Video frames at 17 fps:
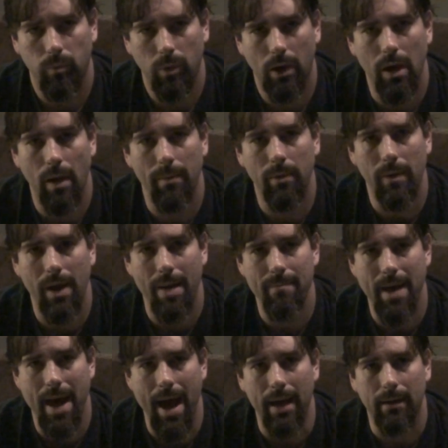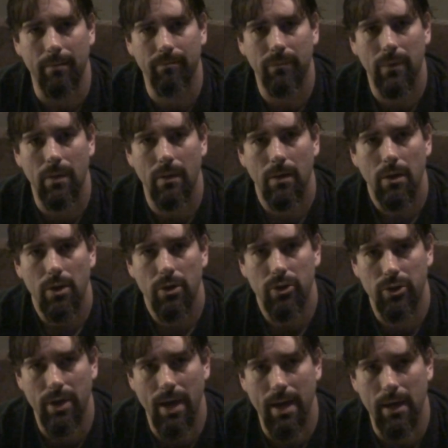We're coming right back.
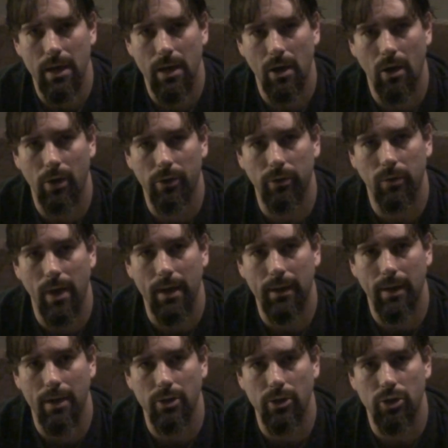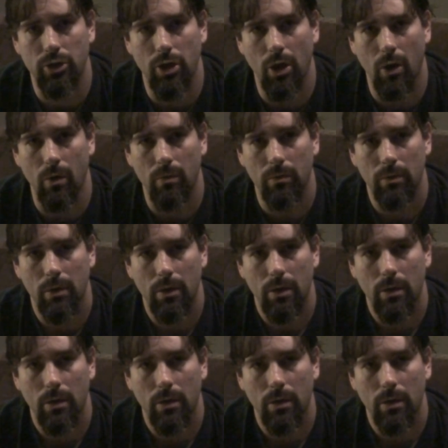Stay here on The Great Legend Show.